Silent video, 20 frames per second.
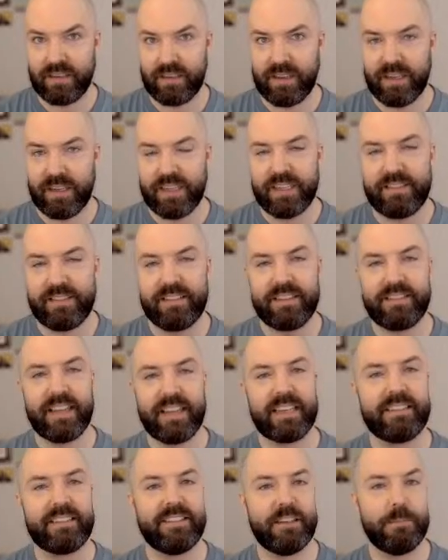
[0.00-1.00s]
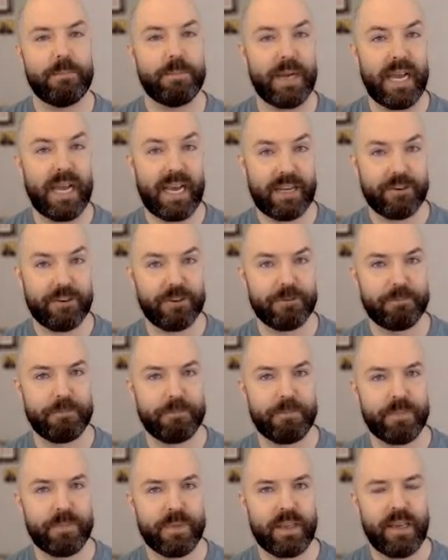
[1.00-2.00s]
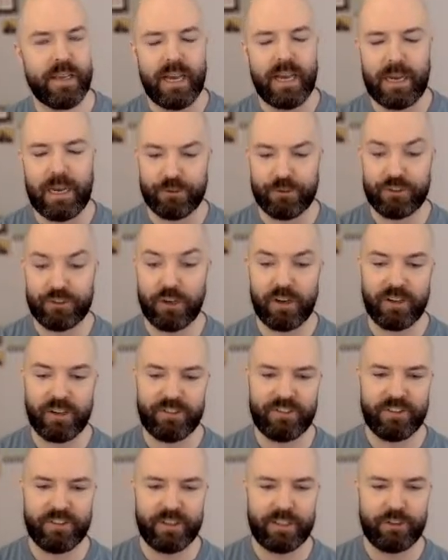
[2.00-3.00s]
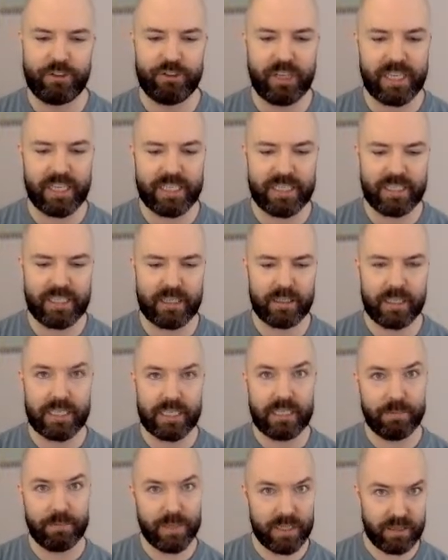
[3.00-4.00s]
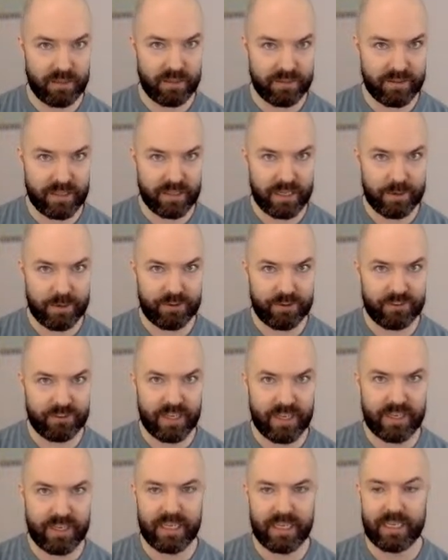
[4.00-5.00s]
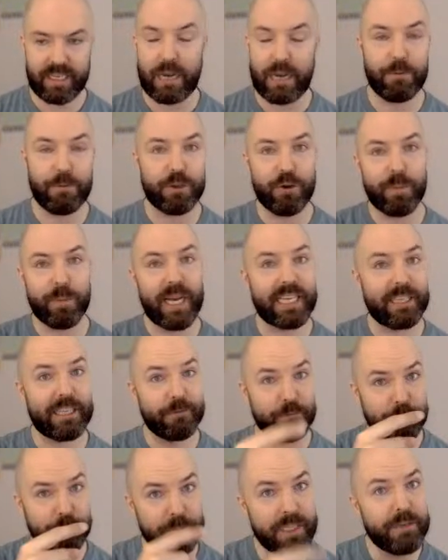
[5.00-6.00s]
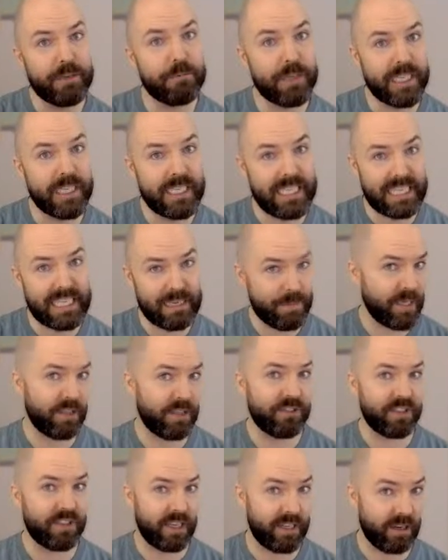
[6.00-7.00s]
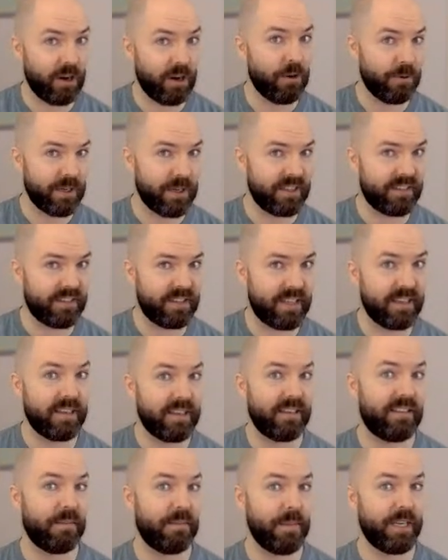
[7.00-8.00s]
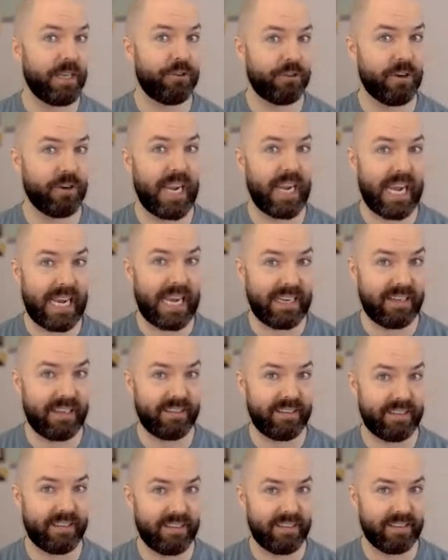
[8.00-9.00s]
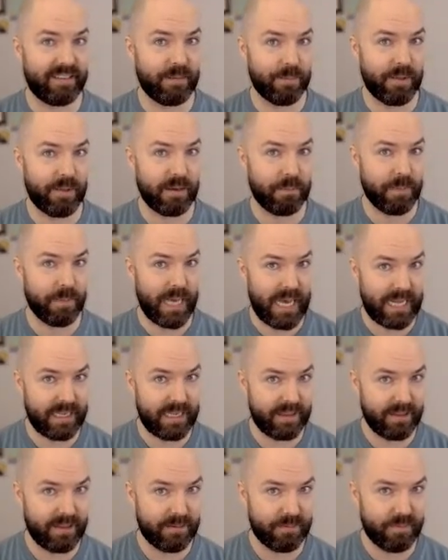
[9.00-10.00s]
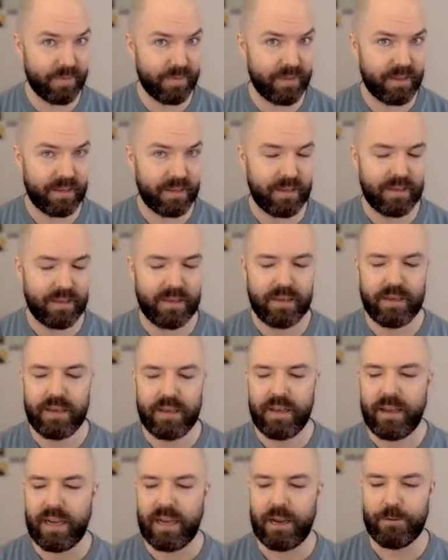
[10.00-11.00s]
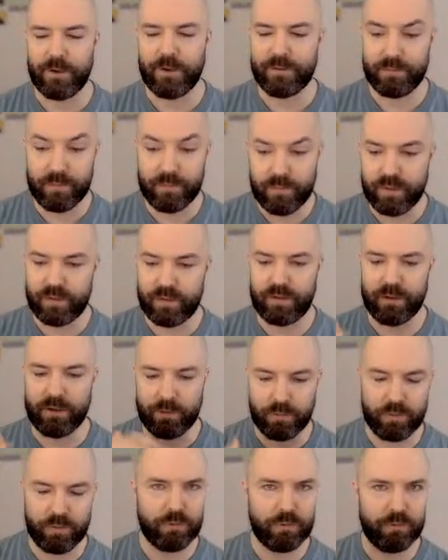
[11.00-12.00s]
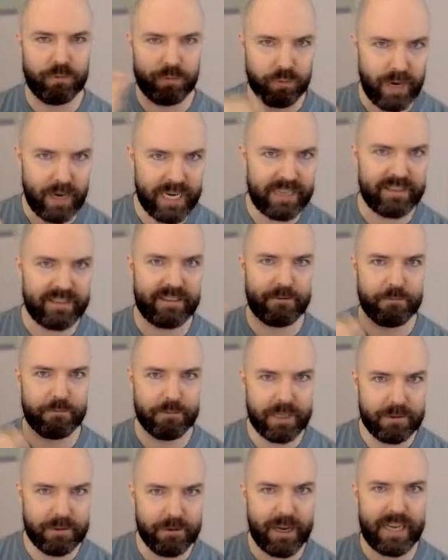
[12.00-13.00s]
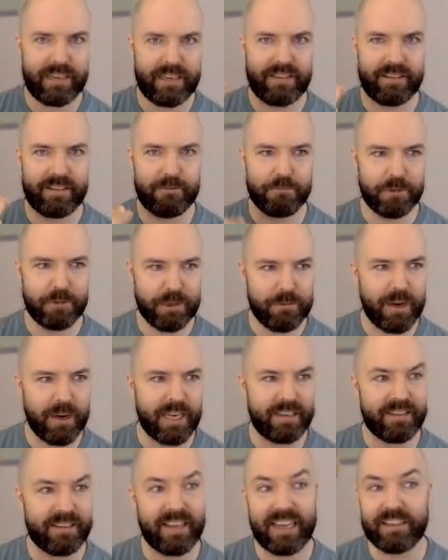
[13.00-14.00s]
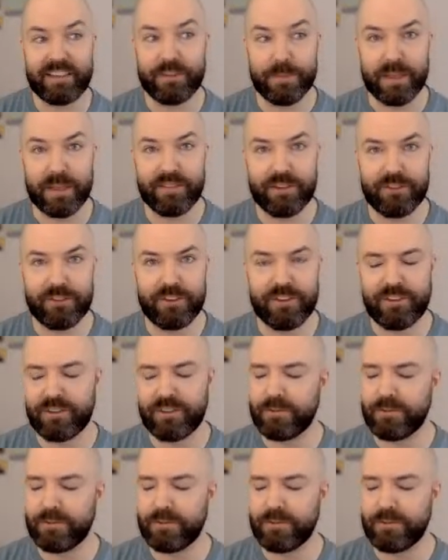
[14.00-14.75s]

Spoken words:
It's the exact same pattern. I was constantly checking emails that I was sending. I would go back and reread emails I'd already sent to make sure I hadn't said something bad in them. I would, write and rewrite and rewrite text messages.